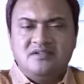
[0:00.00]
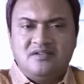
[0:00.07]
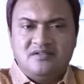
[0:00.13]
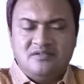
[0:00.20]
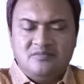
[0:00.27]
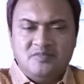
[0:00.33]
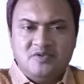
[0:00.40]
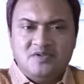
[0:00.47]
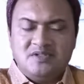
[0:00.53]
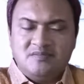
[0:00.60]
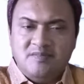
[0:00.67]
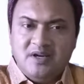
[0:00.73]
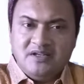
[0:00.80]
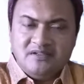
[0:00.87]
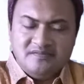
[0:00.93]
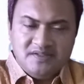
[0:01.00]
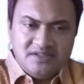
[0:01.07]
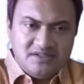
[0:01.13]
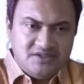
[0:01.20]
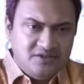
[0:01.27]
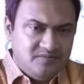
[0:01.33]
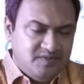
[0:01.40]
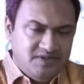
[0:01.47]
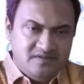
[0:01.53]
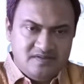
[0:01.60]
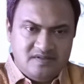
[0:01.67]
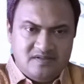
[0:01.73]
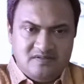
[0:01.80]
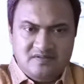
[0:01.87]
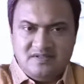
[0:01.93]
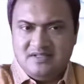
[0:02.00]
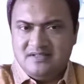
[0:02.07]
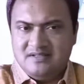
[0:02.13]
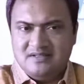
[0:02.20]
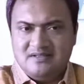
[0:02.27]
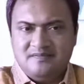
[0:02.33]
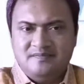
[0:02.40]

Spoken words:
robots but with human resources.